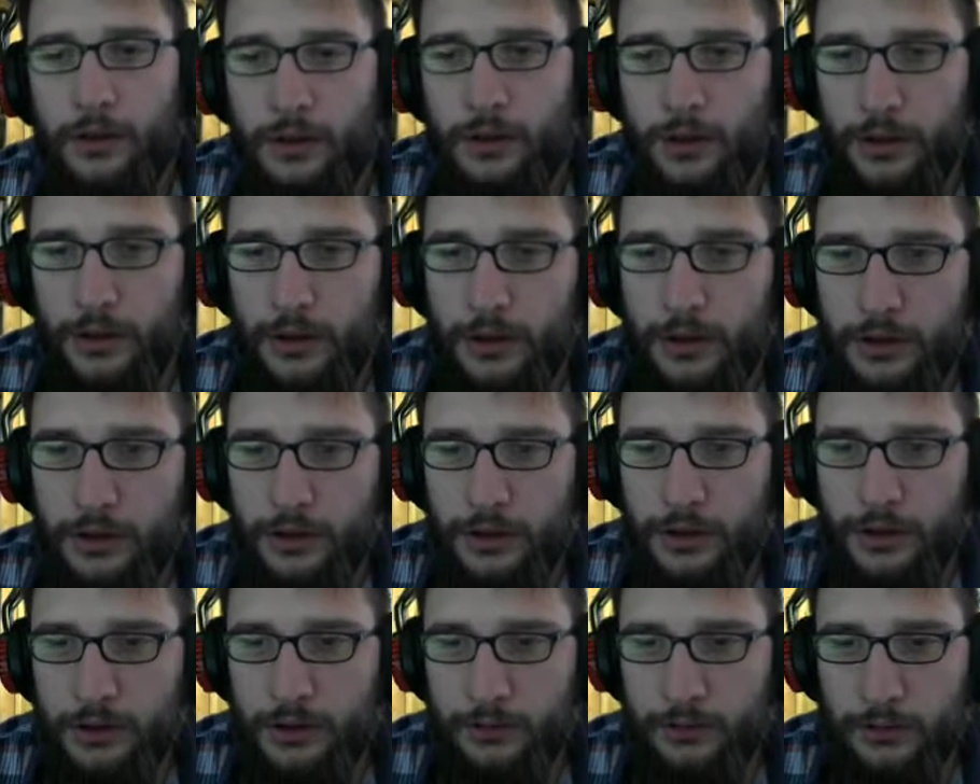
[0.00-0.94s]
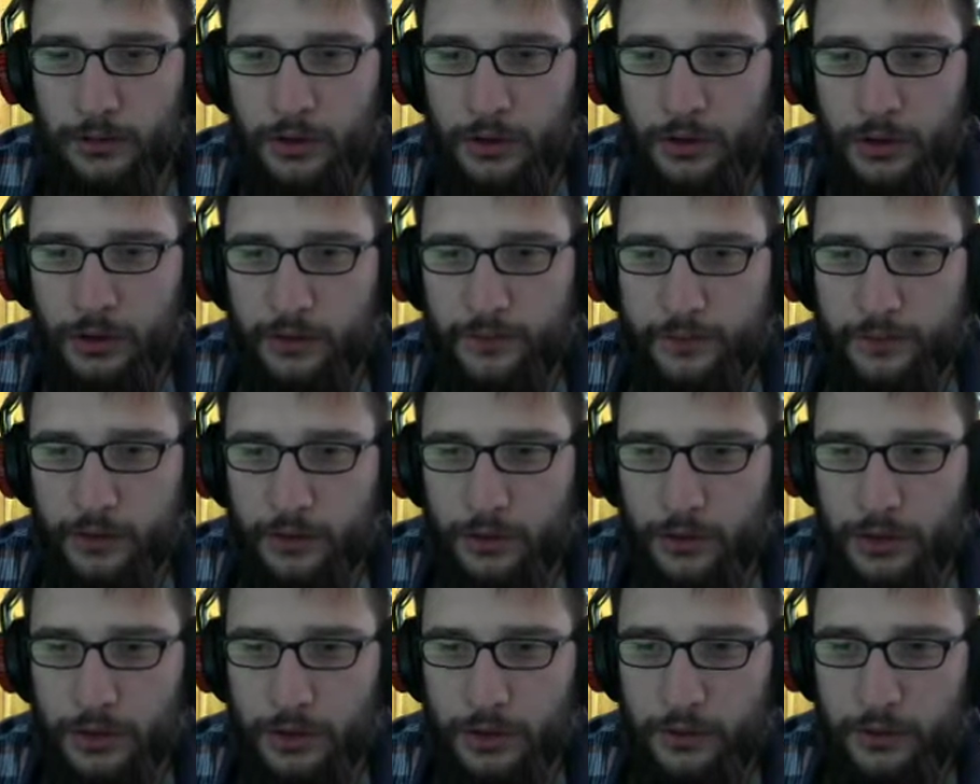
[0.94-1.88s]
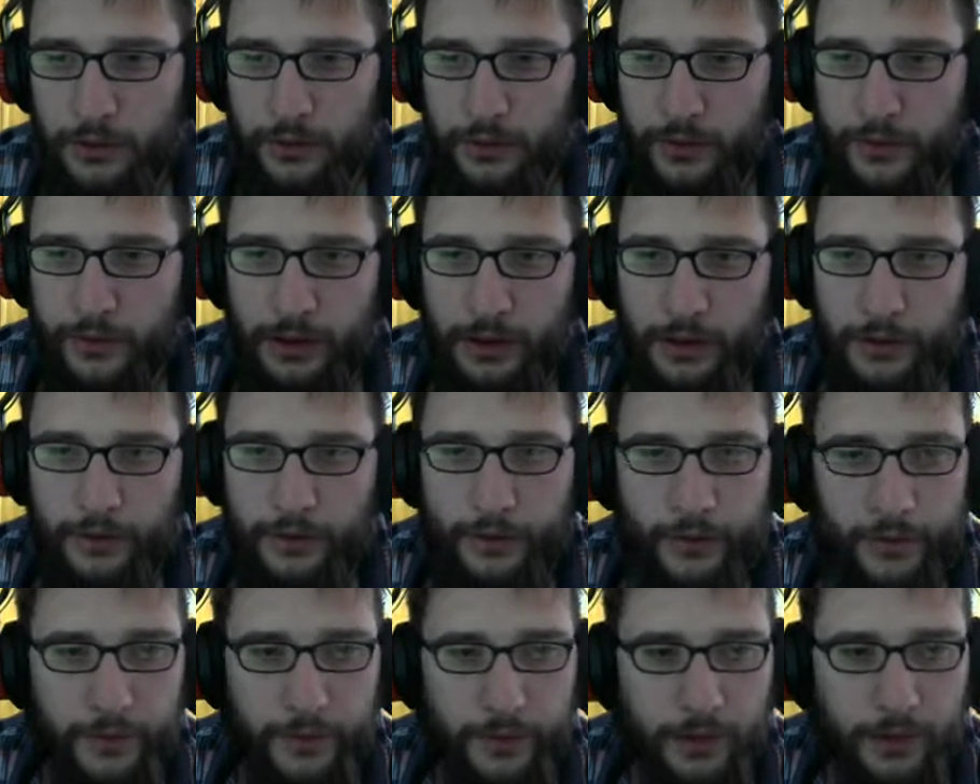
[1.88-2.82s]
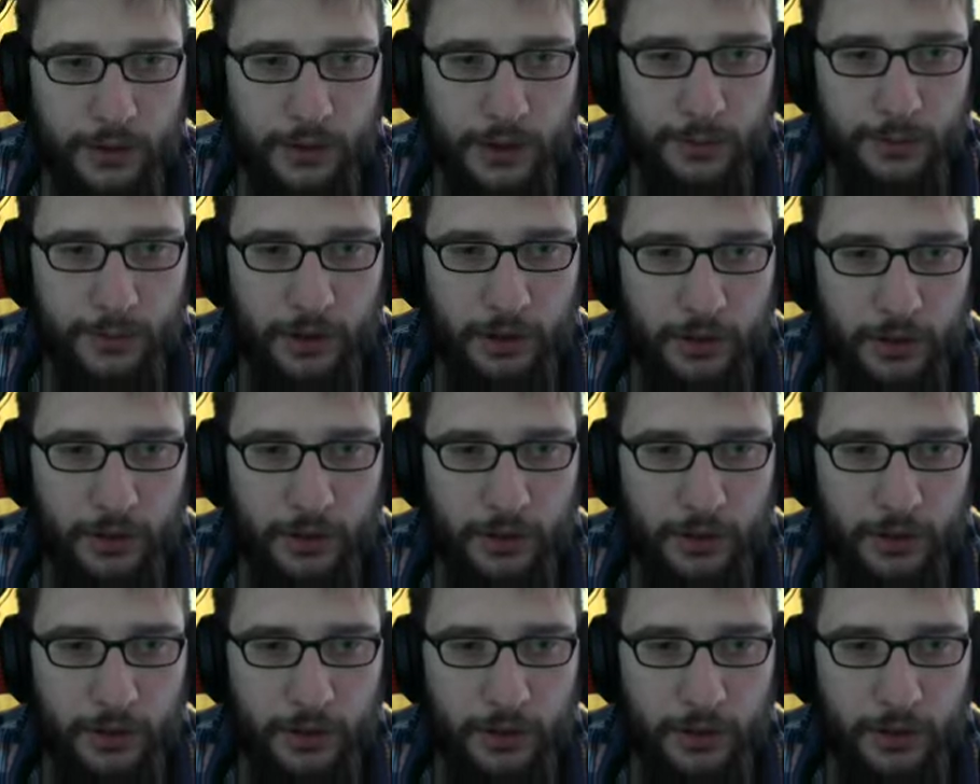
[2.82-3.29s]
I'm looking for Caius Cosades. Can you help me?